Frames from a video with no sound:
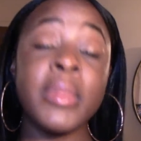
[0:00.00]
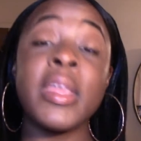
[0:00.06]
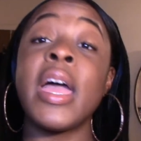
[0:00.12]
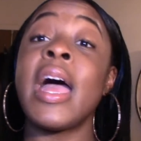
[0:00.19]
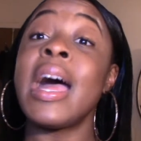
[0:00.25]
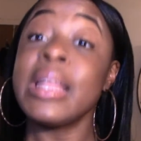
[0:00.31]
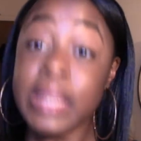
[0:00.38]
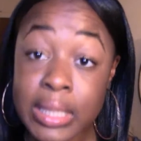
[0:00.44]

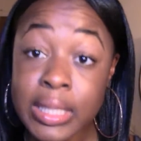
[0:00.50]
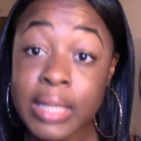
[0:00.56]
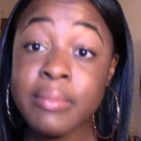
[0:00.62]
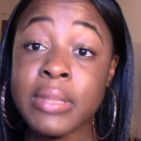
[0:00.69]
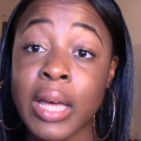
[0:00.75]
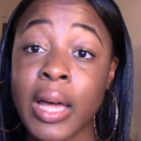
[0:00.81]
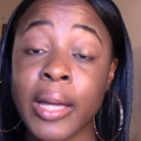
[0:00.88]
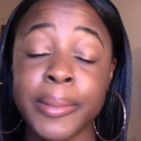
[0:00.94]
at the same
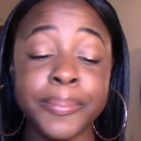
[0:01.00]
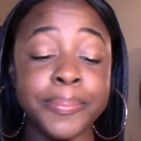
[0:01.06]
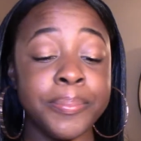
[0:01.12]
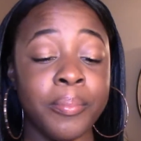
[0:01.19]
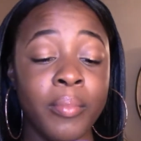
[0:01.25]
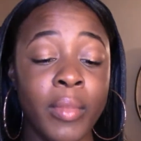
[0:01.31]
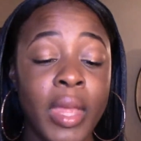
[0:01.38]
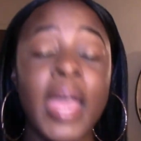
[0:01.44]
time
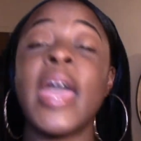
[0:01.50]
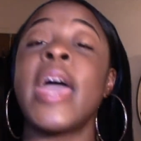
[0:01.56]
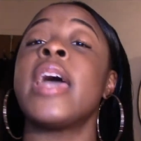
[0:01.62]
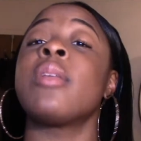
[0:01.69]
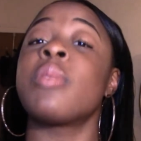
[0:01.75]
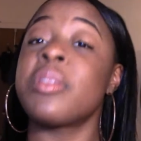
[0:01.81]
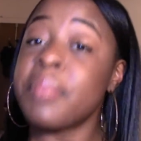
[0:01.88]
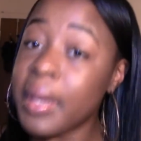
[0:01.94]

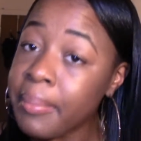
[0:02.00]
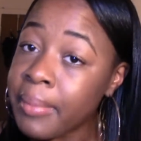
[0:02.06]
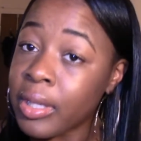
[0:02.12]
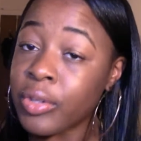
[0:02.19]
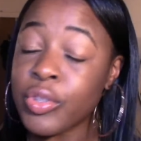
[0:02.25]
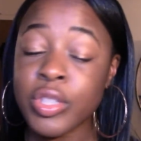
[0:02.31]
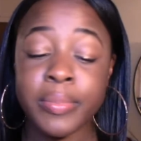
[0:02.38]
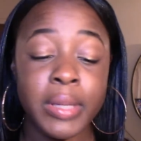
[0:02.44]
and with my
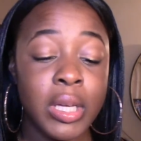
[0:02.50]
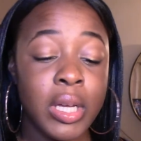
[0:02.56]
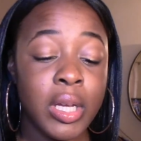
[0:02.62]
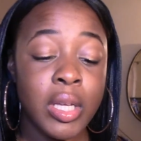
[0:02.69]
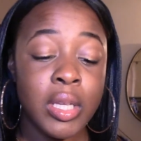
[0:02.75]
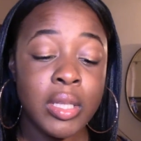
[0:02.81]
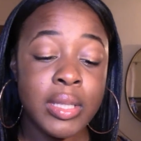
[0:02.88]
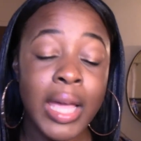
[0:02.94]
meals
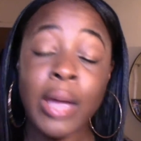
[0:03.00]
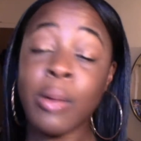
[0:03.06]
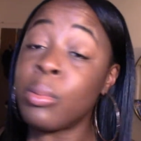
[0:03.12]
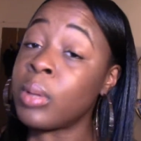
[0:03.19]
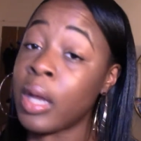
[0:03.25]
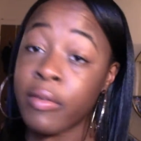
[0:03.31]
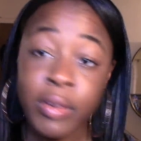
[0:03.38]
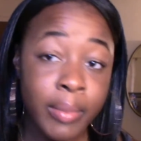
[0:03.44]
because I will
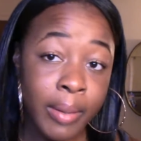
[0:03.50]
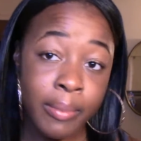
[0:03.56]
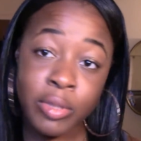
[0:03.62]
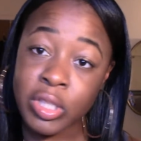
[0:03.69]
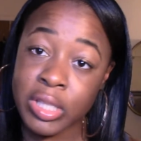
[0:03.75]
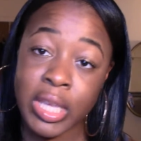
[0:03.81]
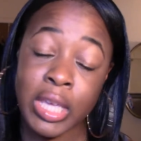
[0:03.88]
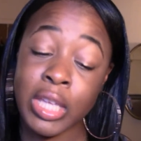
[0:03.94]
not remember
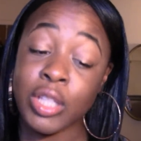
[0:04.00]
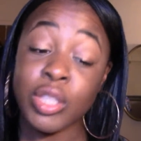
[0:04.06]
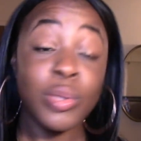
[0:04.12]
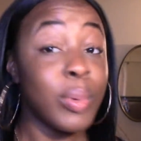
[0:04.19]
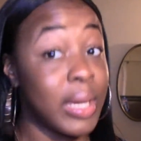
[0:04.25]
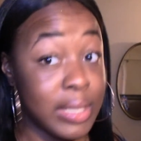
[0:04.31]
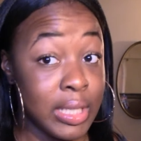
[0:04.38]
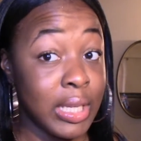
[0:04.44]
to take it
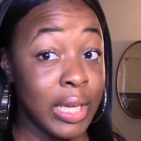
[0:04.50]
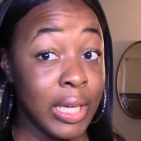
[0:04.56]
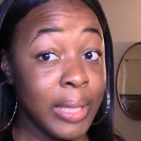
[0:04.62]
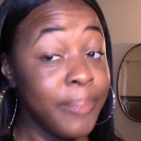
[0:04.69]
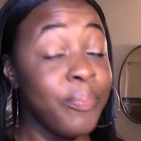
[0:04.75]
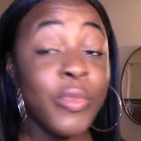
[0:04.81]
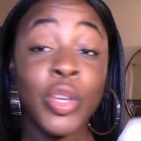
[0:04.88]
twice a day,